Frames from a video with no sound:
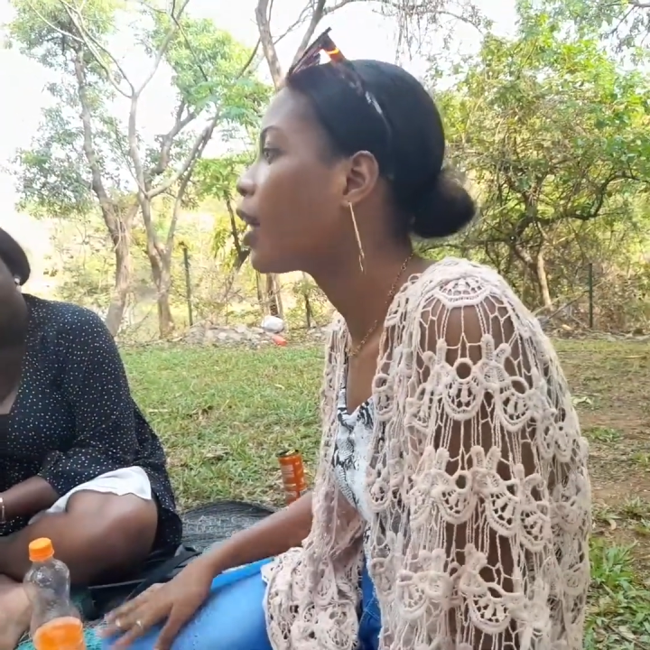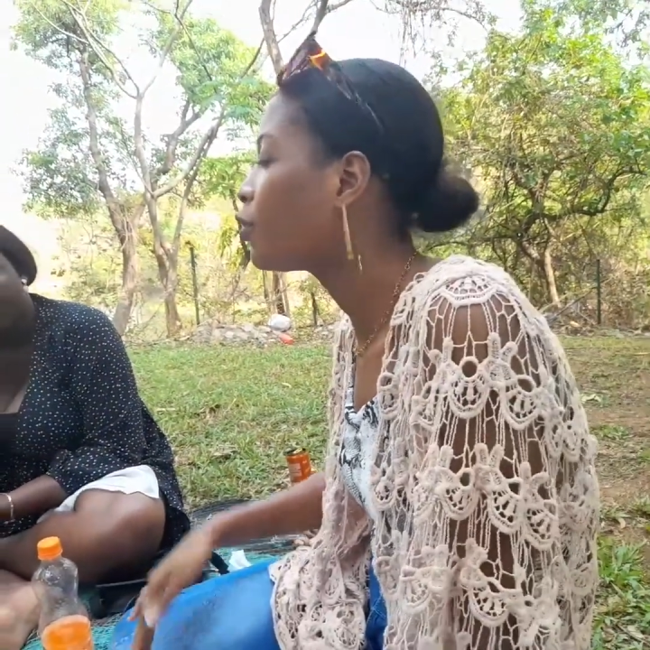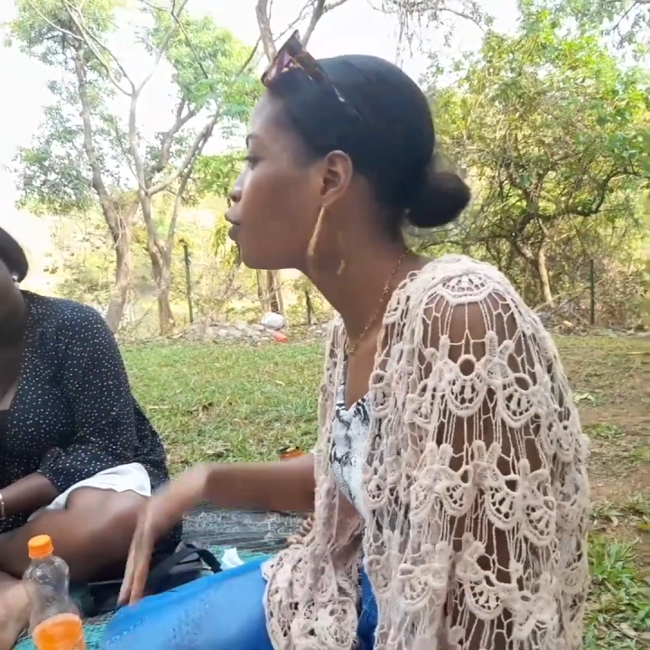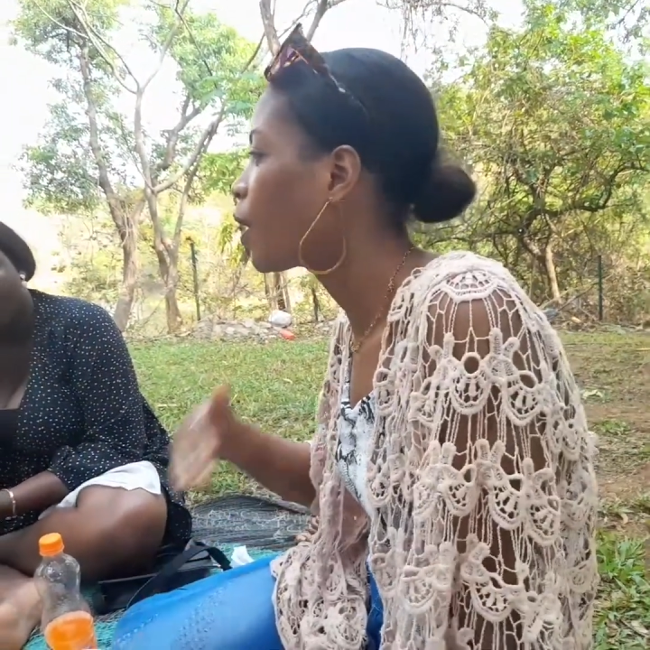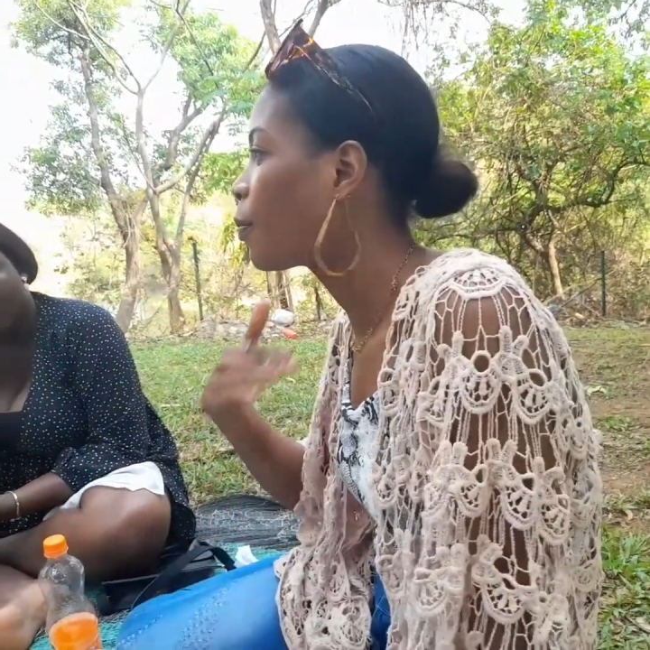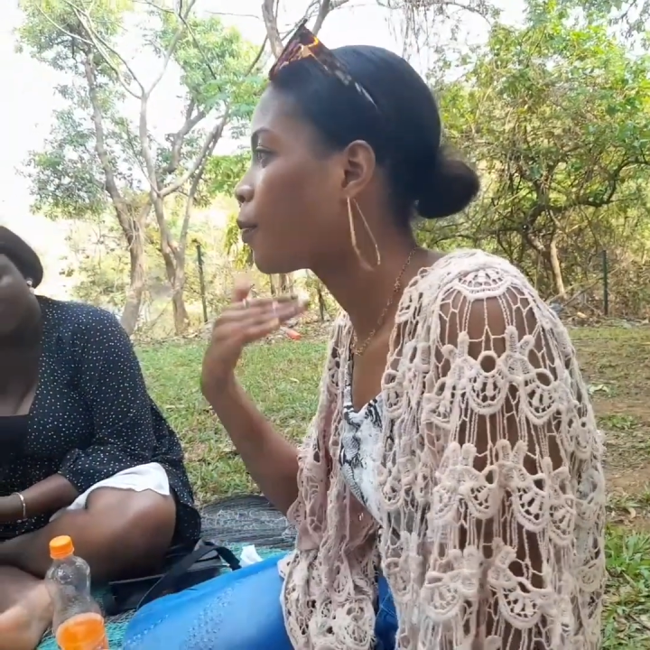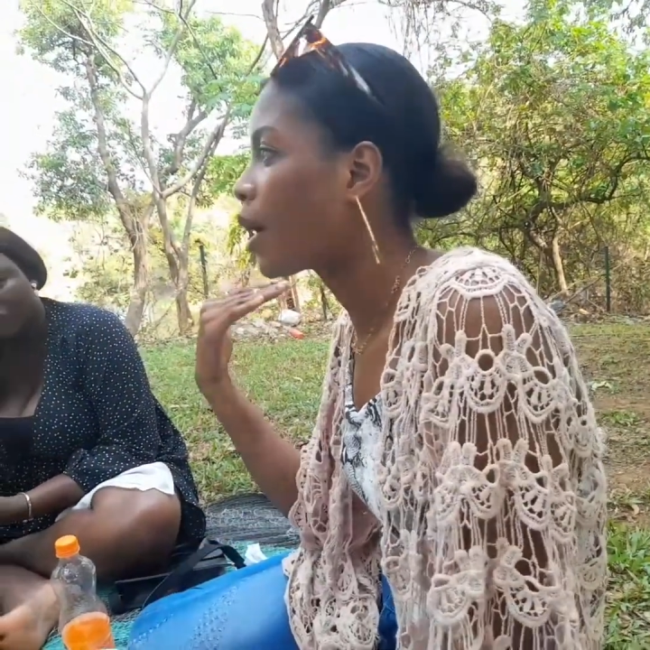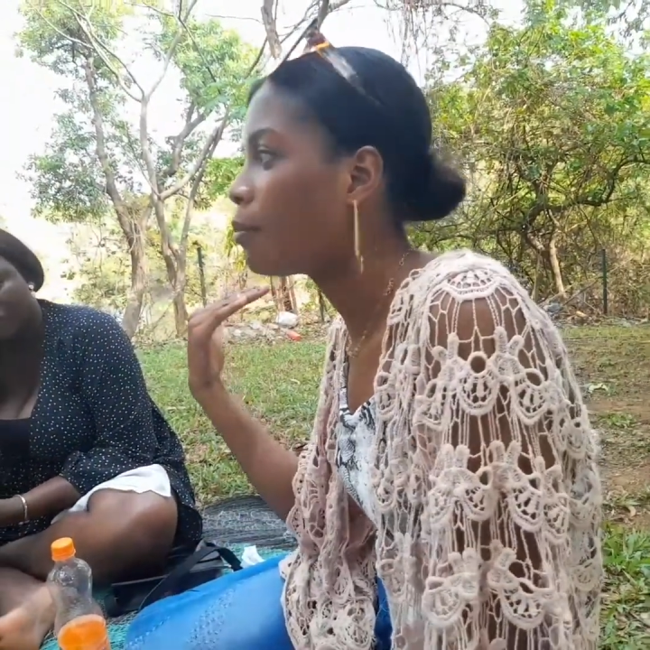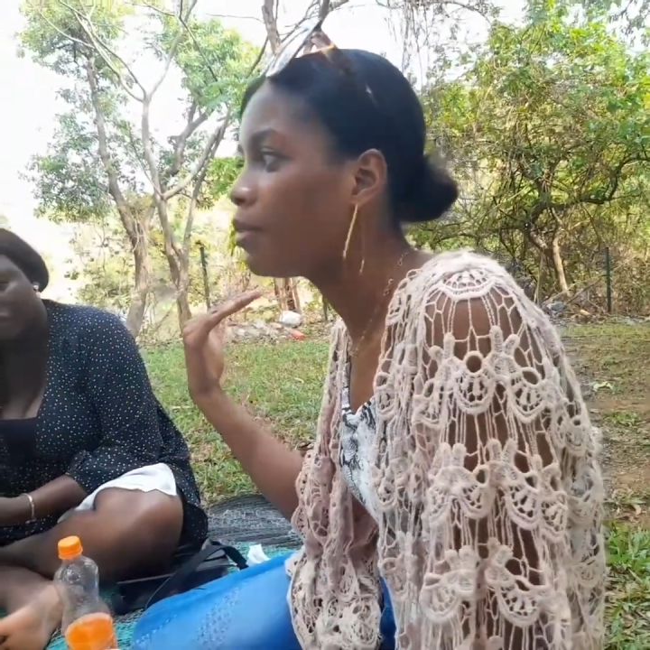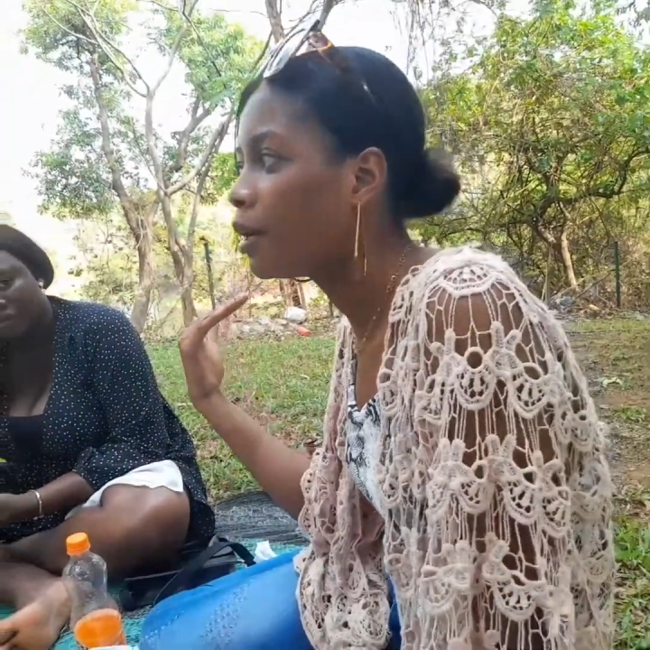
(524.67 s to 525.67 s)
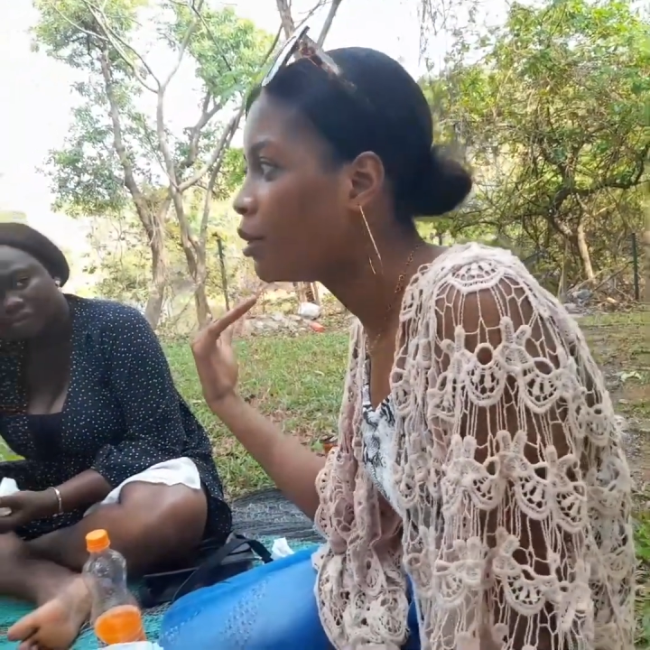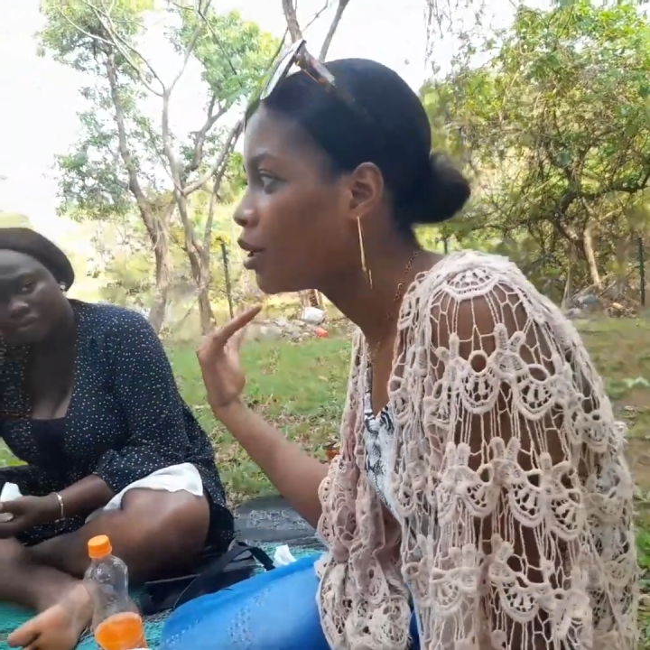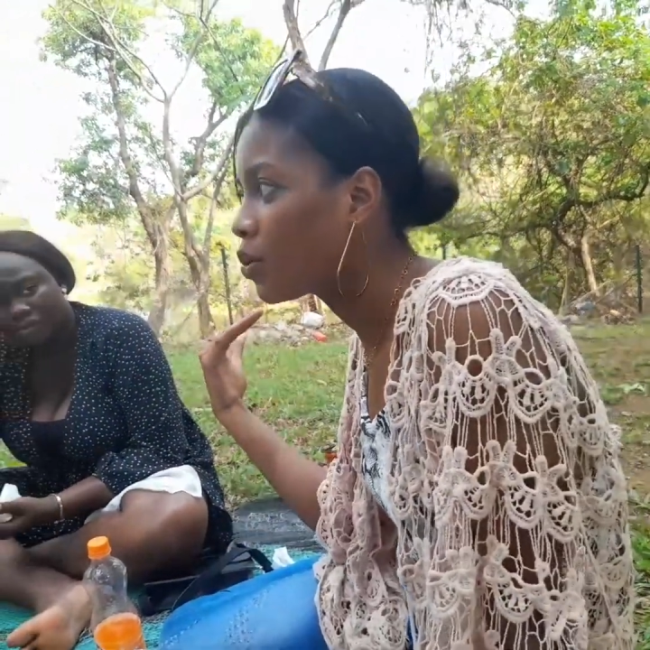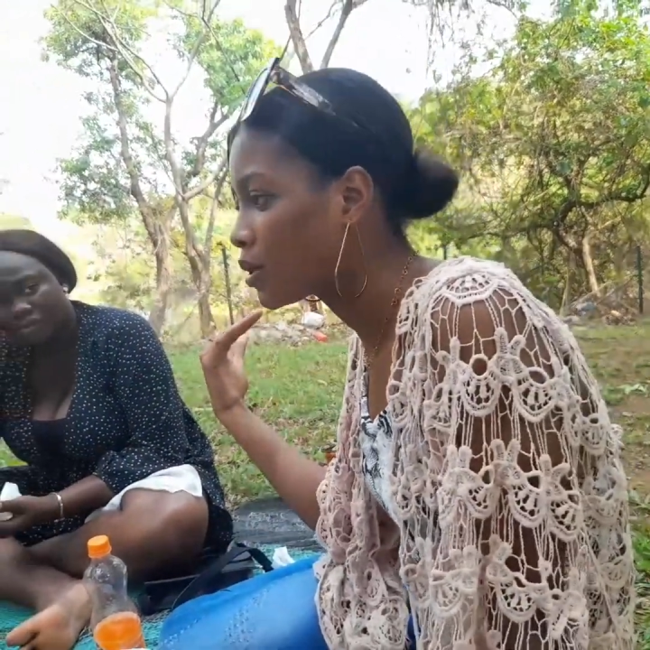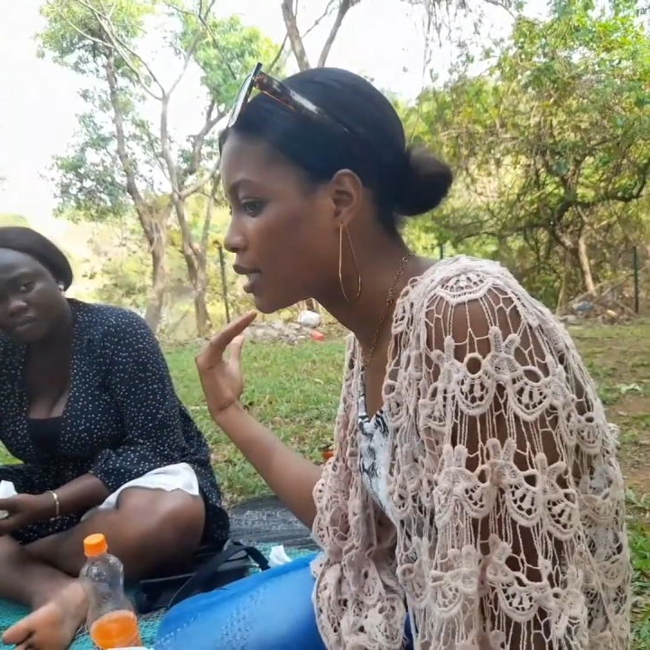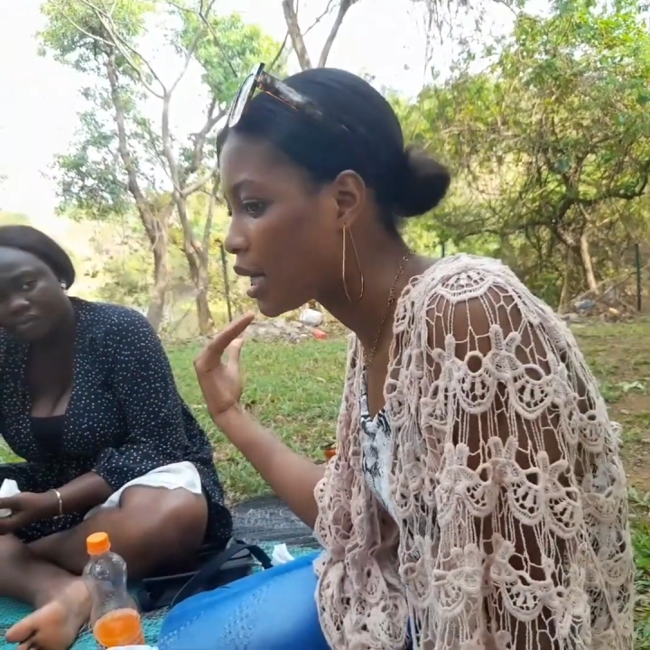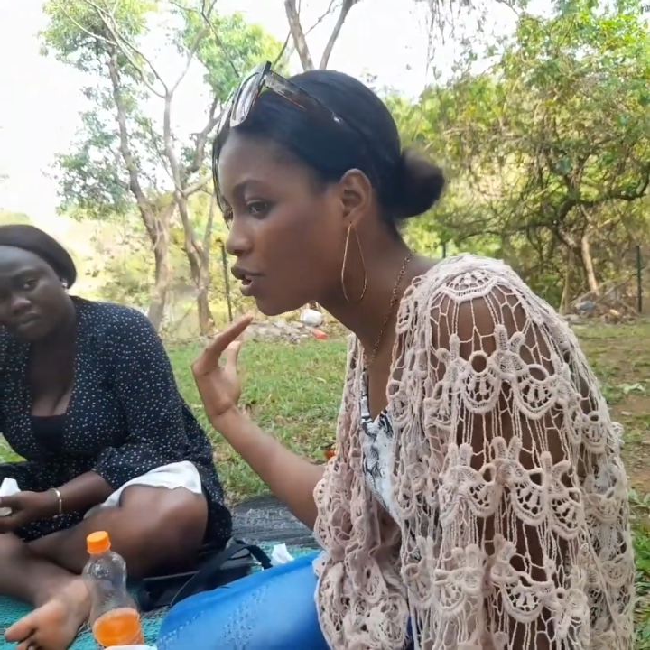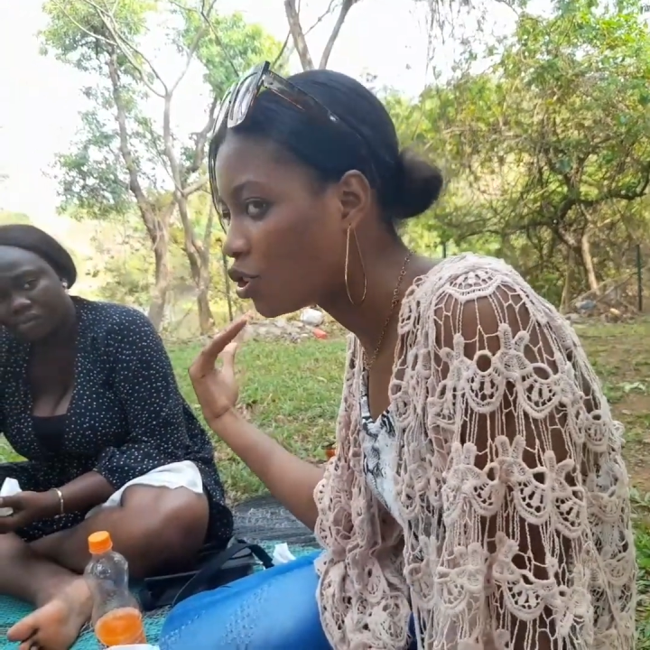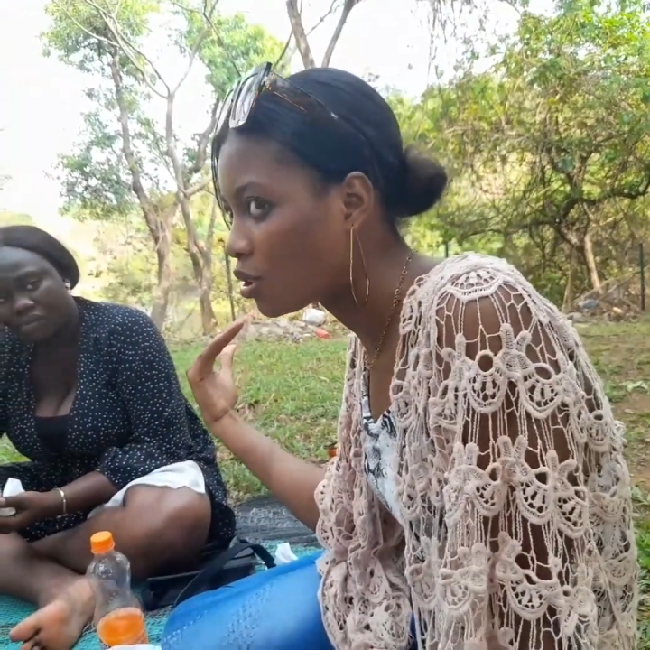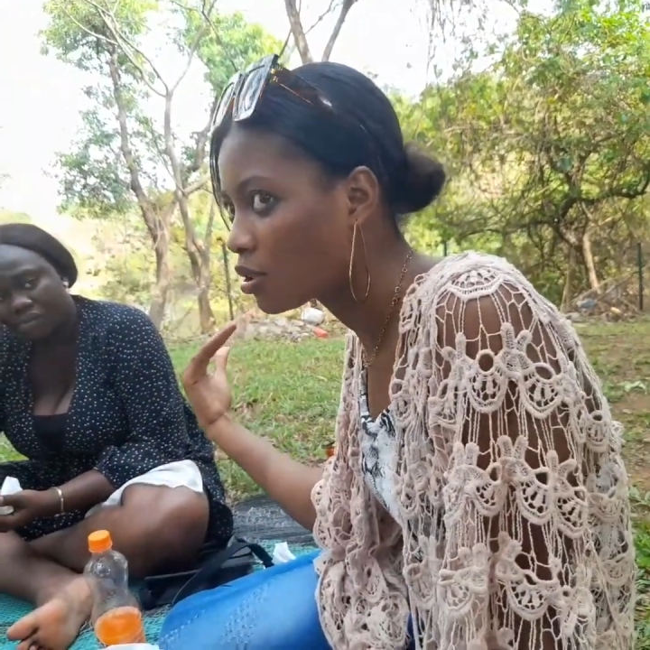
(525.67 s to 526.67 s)
don't know why people are blaming
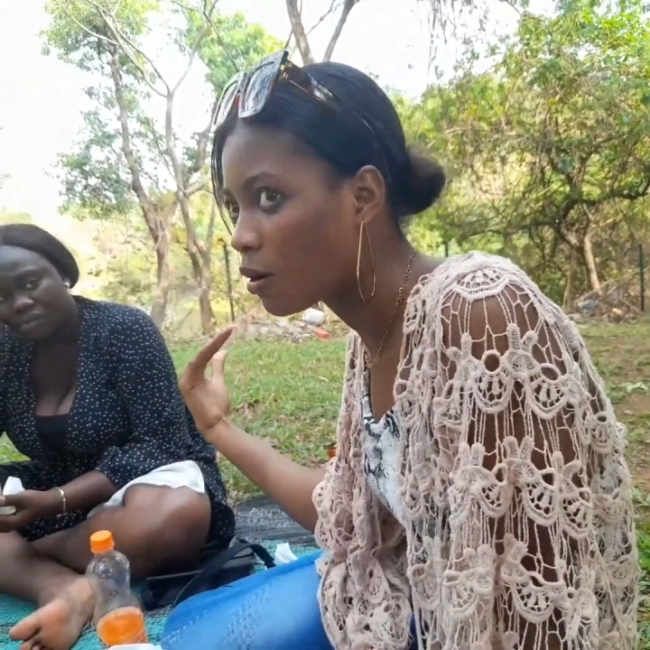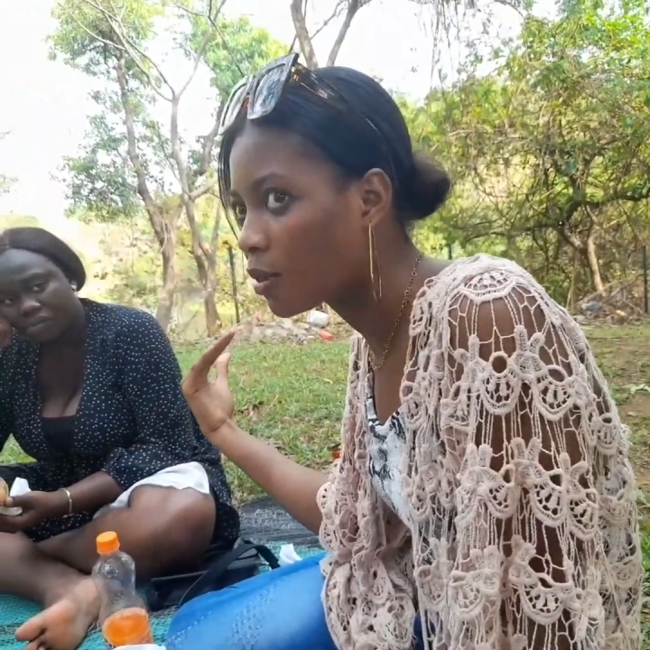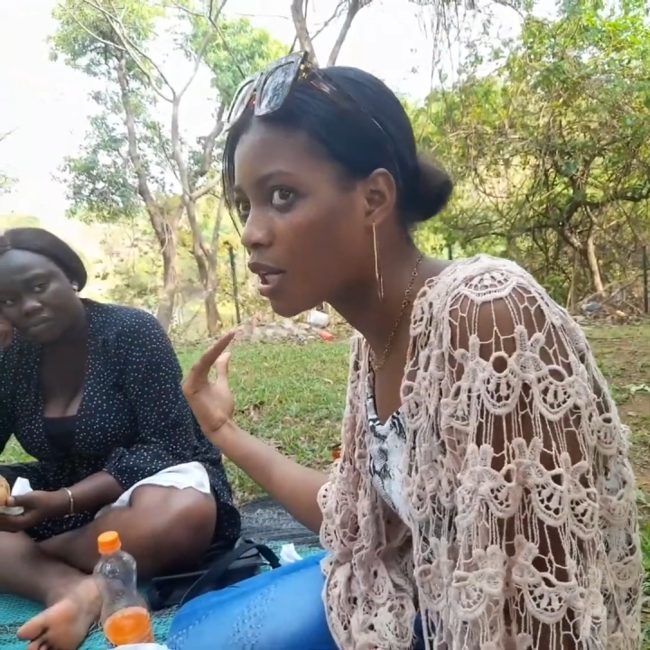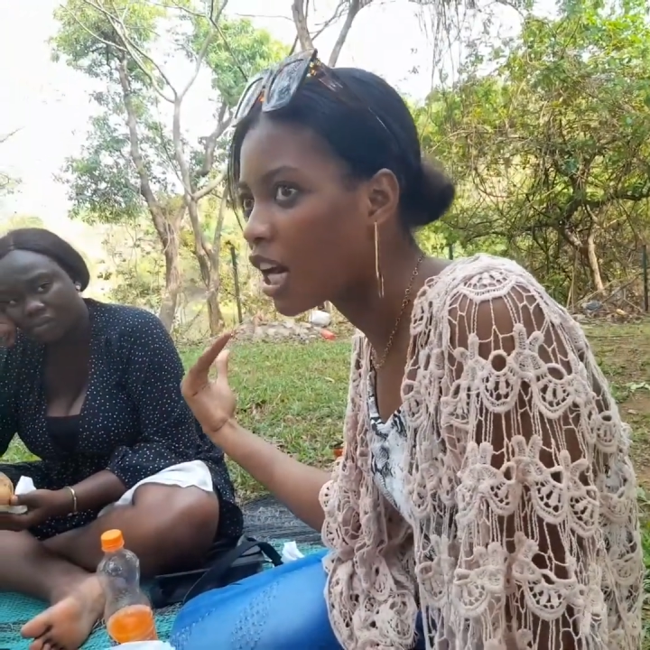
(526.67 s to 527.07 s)
Osinachi or something,